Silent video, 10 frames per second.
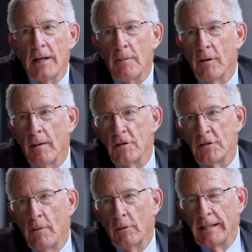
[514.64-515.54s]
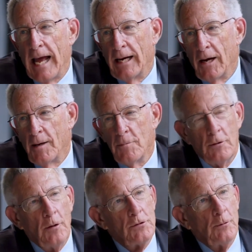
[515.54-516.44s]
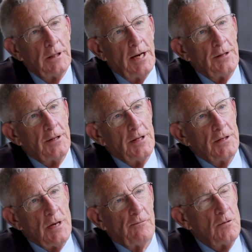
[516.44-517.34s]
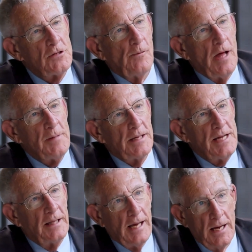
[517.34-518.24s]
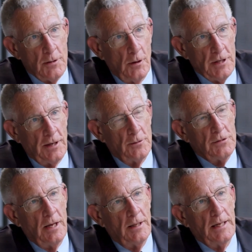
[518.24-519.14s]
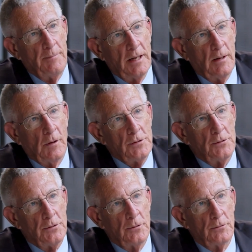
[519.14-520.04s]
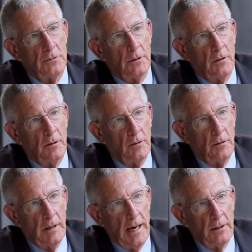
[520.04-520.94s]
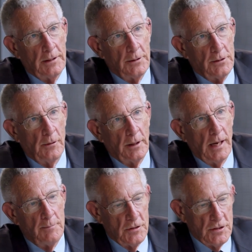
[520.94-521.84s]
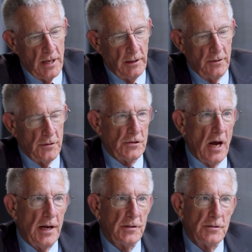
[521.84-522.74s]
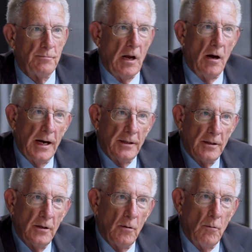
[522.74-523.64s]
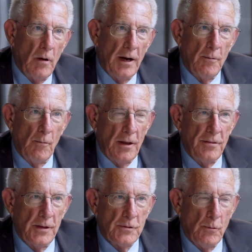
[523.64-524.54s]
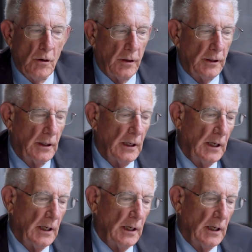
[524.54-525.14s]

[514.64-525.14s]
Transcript: Well, they probably say, well, Dad, how come you don't do a lot of the things? First of all, I don't tell anybody what to do or how they do it. I'm just telling you the science behind why things work.